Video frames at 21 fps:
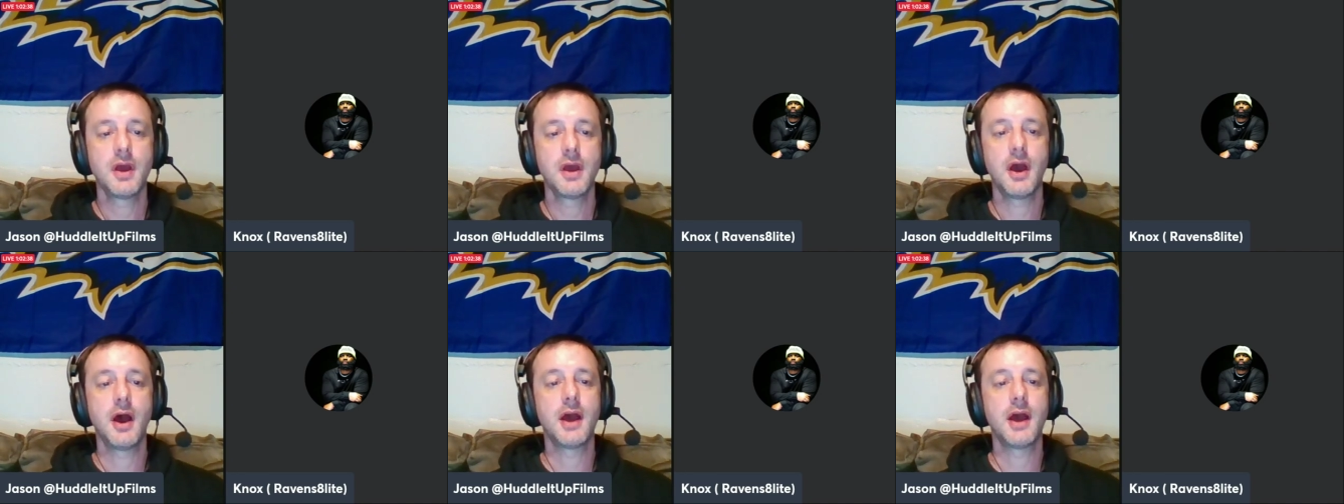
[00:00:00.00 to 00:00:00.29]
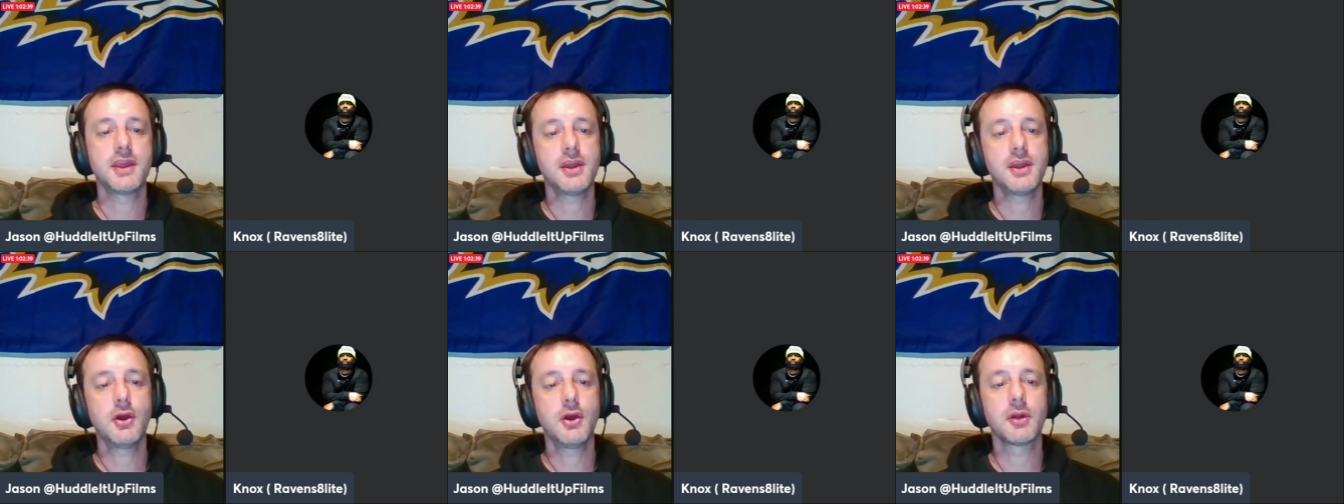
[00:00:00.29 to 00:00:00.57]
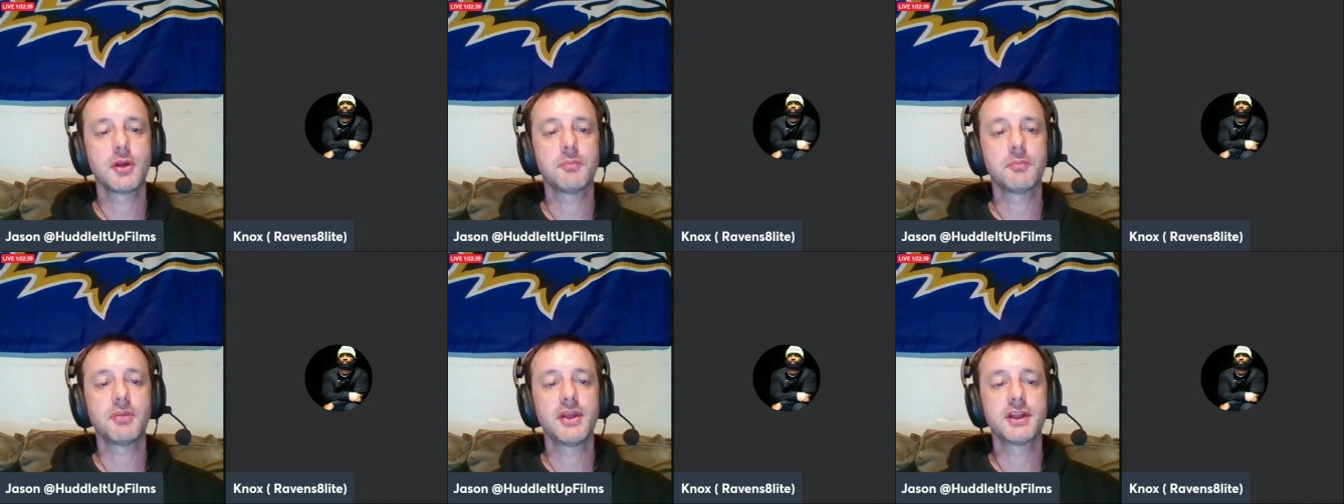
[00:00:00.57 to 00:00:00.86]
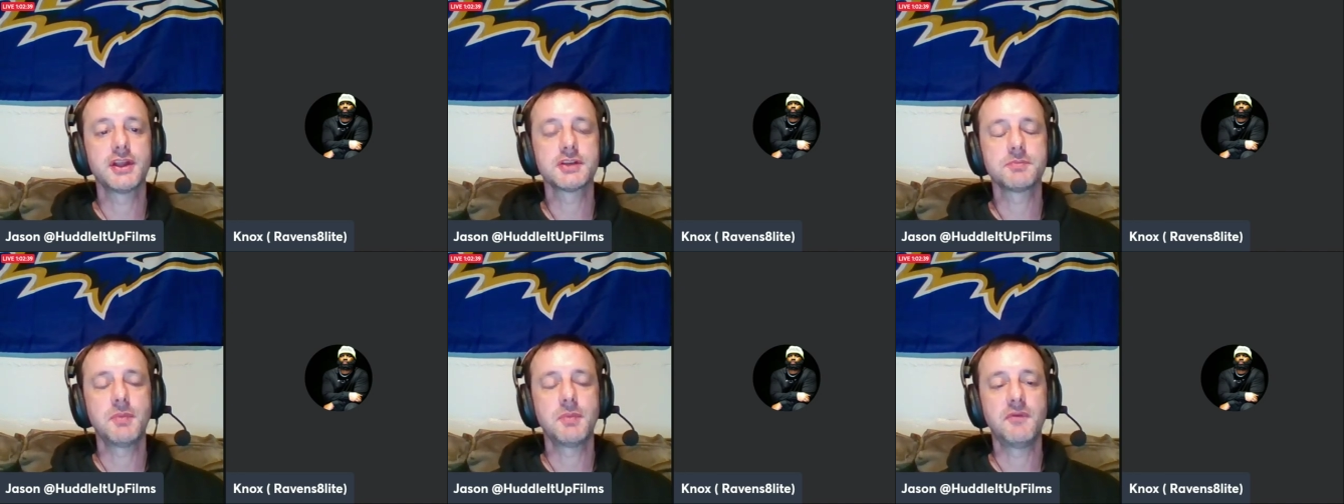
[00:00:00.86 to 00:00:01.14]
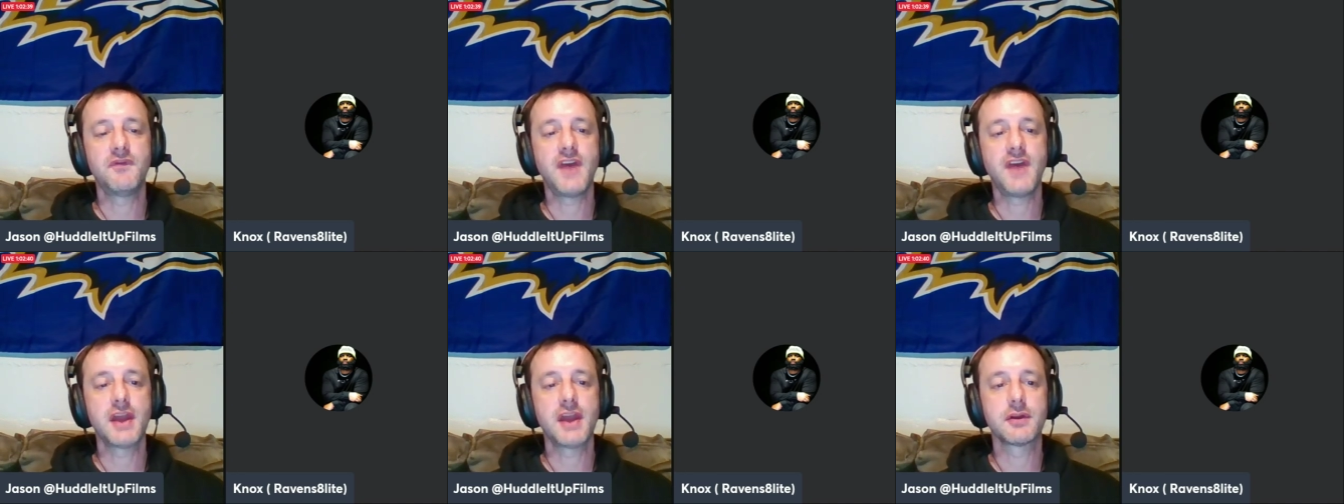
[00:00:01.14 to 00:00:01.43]
uh, younger players,
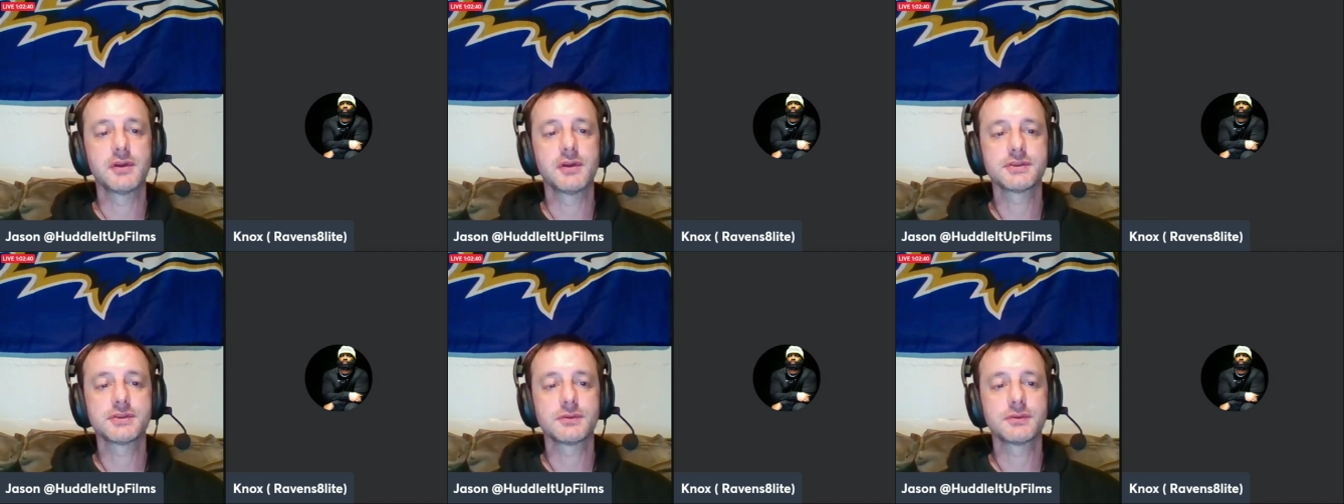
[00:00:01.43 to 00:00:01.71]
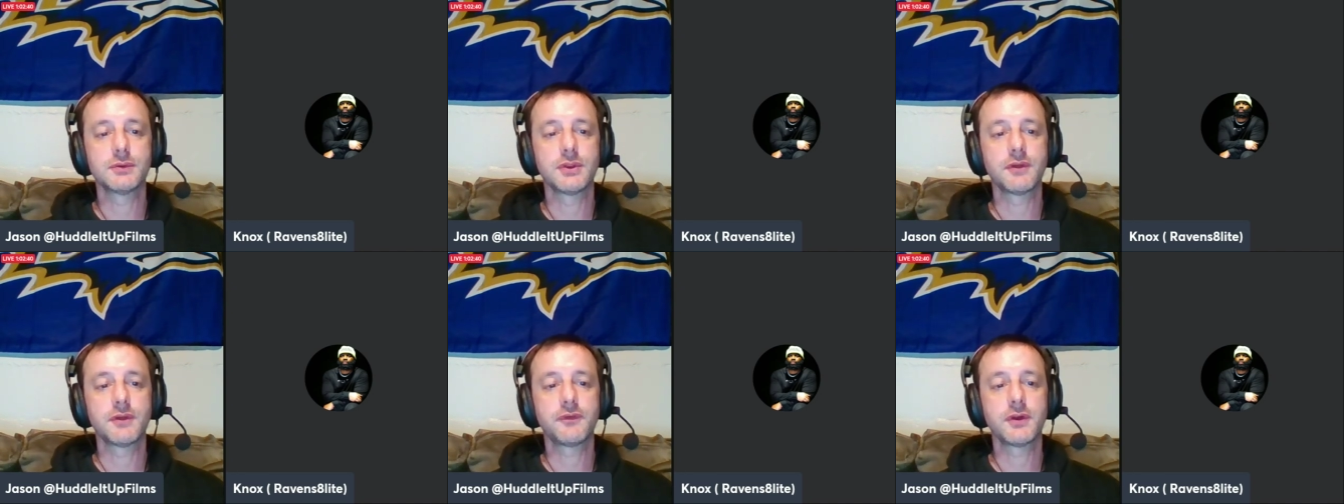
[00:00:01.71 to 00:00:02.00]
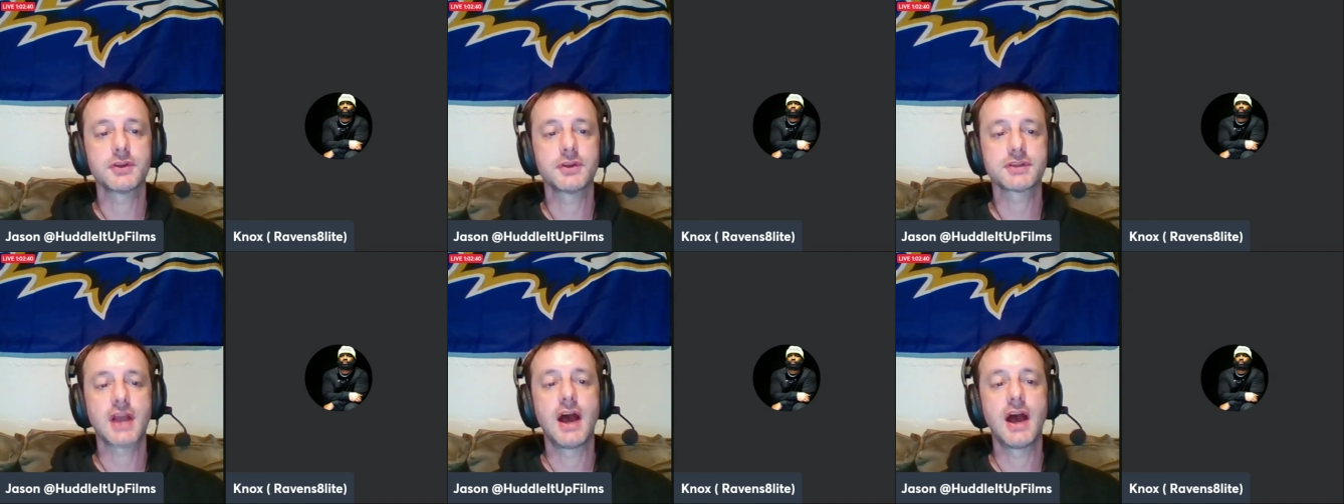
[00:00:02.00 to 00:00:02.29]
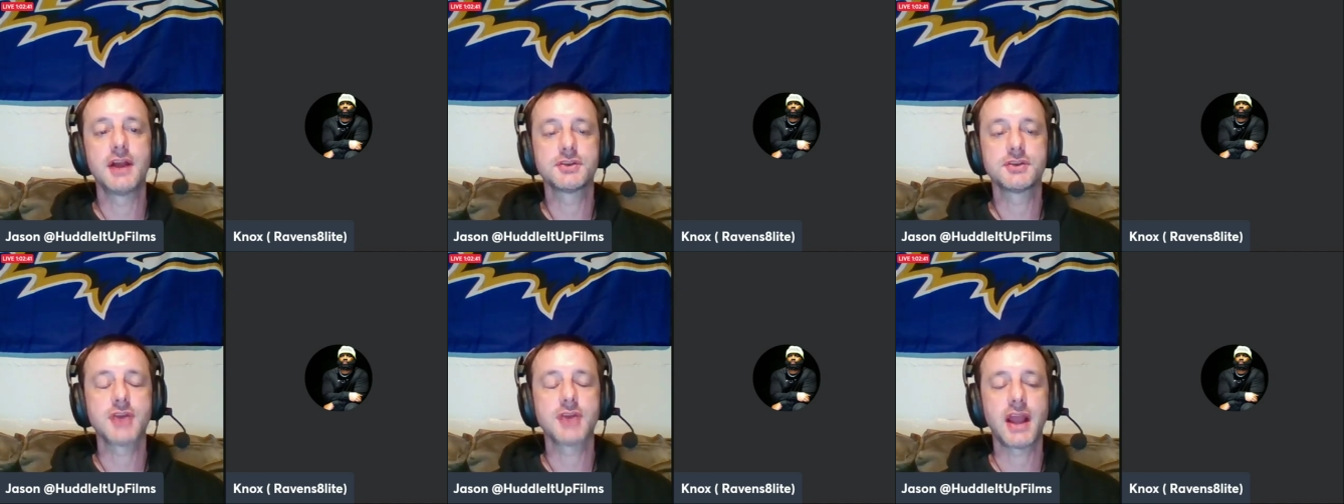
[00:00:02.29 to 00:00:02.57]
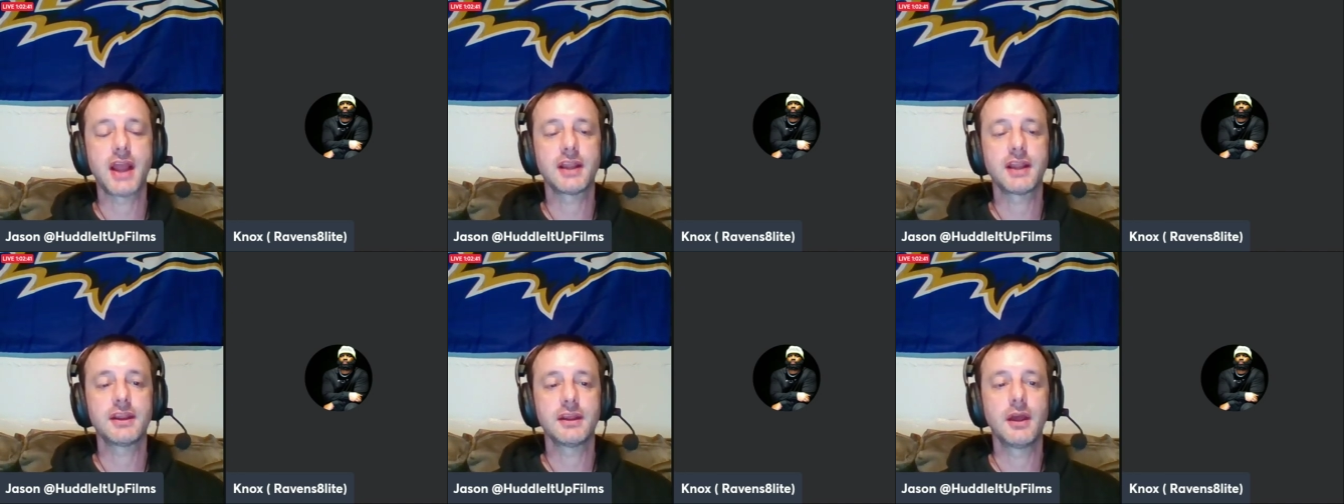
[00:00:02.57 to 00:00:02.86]
but veterans on their first
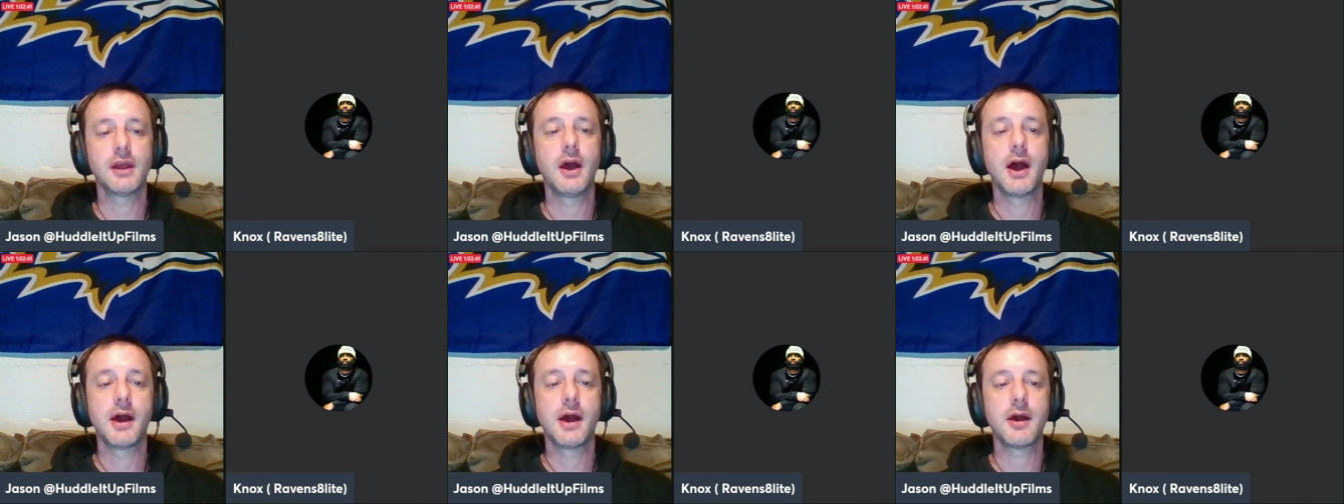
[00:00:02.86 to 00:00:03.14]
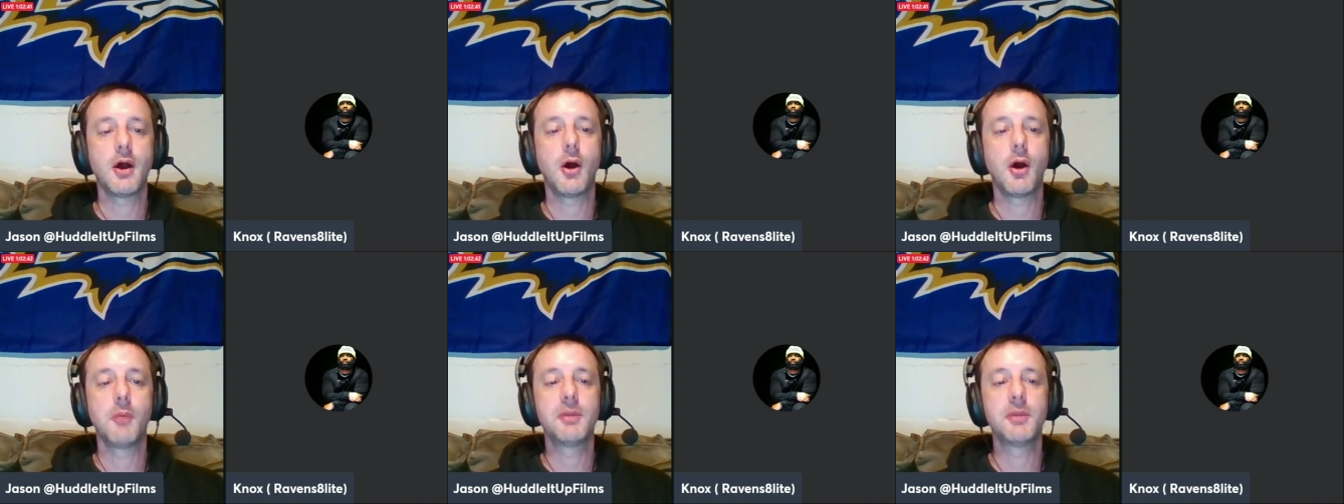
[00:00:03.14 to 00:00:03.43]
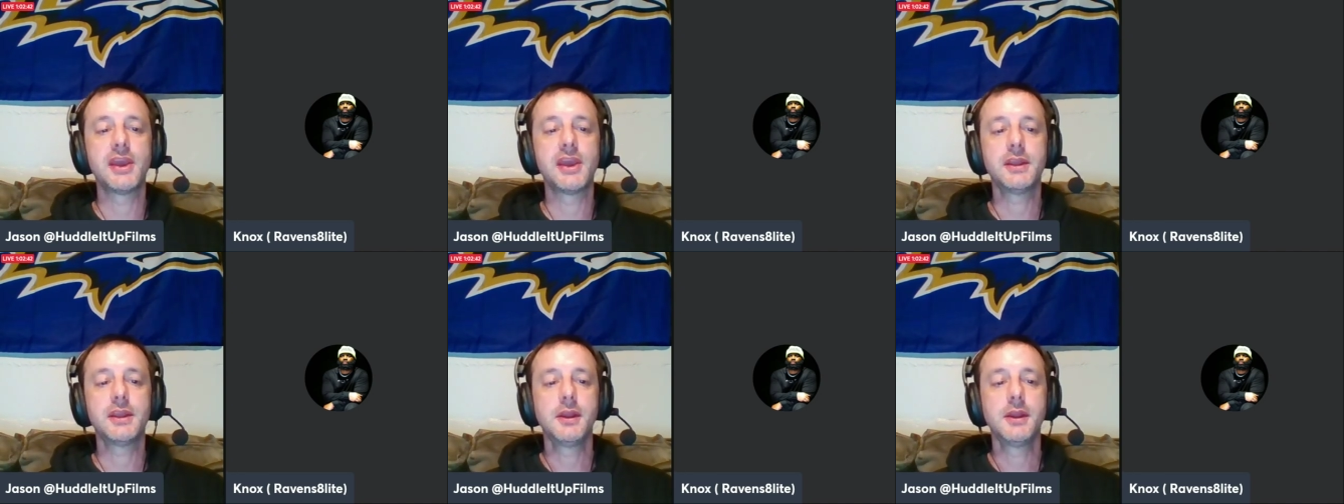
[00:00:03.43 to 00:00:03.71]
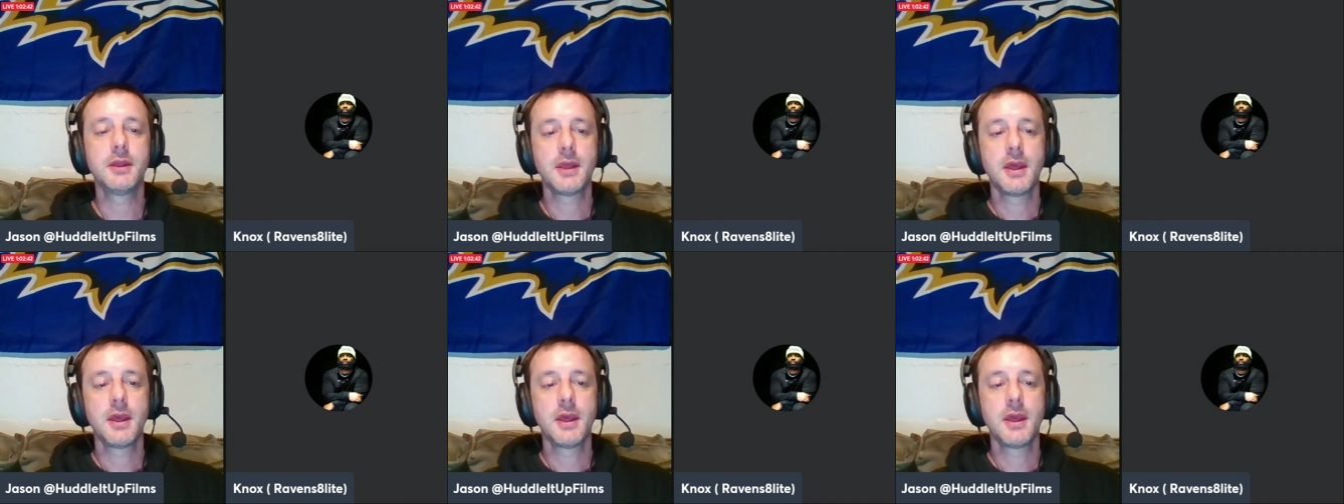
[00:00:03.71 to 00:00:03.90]
contract, uh, albeit.